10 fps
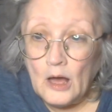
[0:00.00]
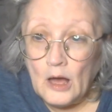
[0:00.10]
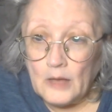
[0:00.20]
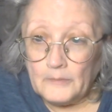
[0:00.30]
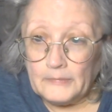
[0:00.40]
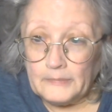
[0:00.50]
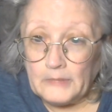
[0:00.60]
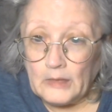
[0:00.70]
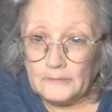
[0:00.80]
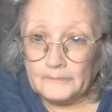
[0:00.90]
I'm
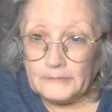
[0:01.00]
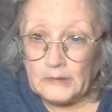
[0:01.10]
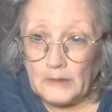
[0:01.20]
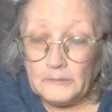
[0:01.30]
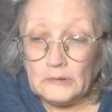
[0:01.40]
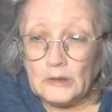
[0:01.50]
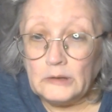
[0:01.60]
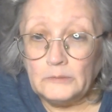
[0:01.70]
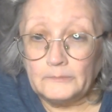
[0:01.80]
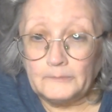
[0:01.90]
not, and I've been
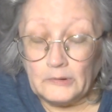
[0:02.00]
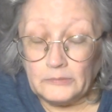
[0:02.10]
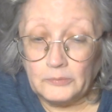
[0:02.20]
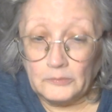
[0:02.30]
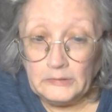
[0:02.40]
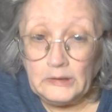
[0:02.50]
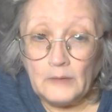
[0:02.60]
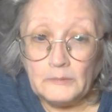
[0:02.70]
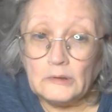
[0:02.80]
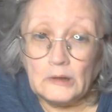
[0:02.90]
lucky, but for me,
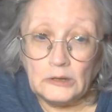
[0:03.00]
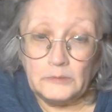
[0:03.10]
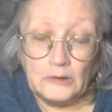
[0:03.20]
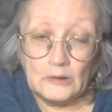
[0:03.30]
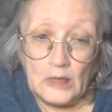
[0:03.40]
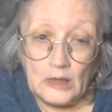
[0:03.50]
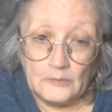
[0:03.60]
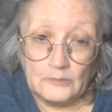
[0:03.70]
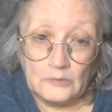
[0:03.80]
I've been lucky to be a lot of,